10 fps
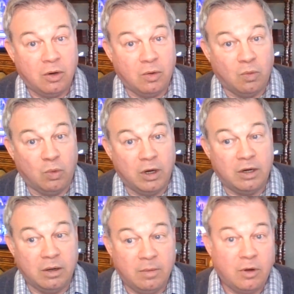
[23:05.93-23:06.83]
would
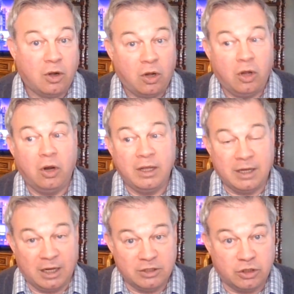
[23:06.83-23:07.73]
call a
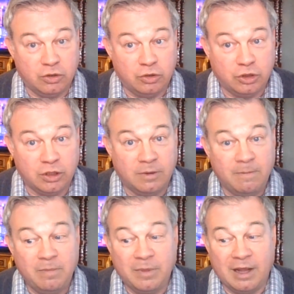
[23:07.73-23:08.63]
constitution
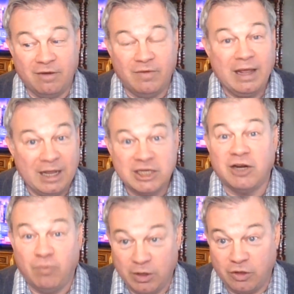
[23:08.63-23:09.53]
in violation of
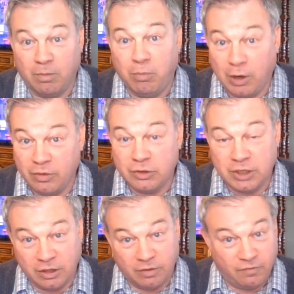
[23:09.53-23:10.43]
what their brothers
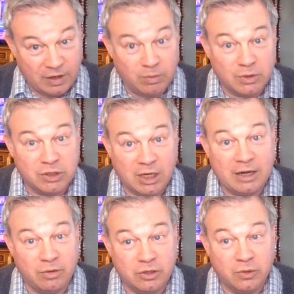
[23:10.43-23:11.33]
and the federal side
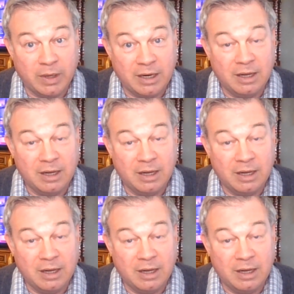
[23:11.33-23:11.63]
are doing?